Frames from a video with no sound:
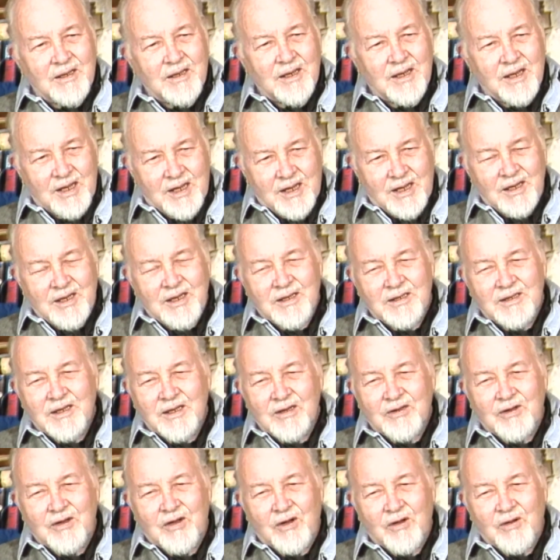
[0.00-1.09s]
Yeah, he
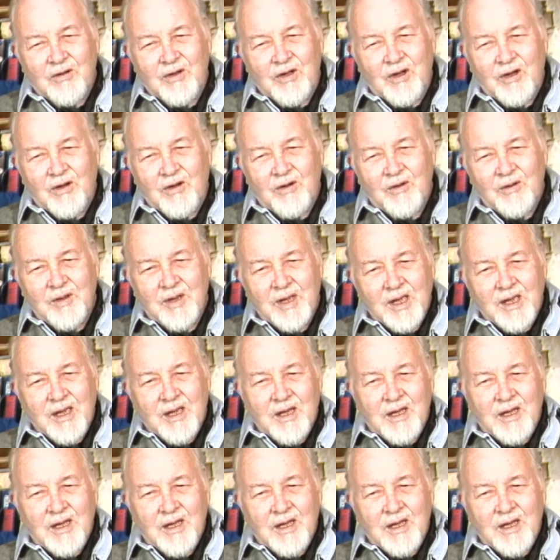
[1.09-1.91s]
did Coco.